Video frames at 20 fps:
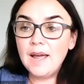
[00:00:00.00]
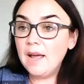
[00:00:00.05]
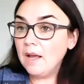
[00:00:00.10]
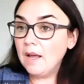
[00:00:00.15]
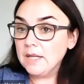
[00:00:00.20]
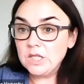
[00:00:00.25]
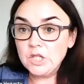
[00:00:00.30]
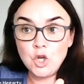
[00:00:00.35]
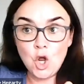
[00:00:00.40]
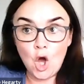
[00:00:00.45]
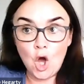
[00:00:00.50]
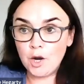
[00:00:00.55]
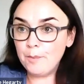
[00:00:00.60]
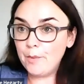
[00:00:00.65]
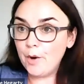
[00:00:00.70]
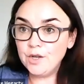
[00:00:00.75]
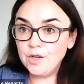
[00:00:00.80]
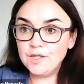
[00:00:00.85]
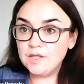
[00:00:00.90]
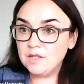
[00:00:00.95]
It's not
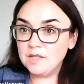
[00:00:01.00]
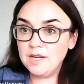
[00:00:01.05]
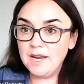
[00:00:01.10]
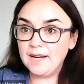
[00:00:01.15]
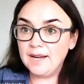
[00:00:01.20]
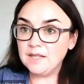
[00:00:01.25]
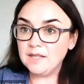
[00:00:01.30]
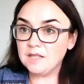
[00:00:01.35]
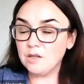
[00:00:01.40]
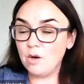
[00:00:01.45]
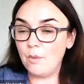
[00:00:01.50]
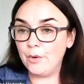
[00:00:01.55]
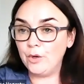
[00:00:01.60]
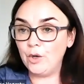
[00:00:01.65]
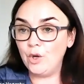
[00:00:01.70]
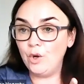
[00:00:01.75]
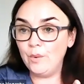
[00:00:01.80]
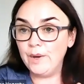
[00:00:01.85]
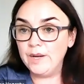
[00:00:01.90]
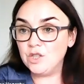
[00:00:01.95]
about taking someone
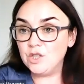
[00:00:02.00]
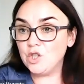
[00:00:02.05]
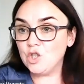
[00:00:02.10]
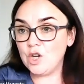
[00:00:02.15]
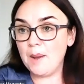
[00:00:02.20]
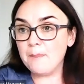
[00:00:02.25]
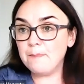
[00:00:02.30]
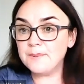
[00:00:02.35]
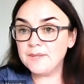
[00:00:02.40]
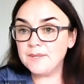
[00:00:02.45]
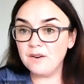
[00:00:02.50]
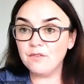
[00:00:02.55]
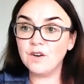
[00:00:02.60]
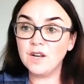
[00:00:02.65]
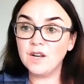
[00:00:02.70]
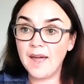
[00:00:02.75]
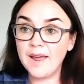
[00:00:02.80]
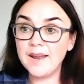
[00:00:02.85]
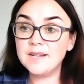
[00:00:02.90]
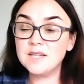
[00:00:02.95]
who eats chips
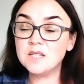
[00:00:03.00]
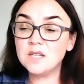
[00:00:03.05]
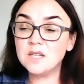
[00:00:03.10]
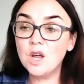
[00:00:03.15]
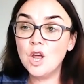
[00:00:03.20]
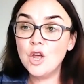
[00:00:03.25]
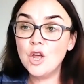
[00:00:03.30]
every night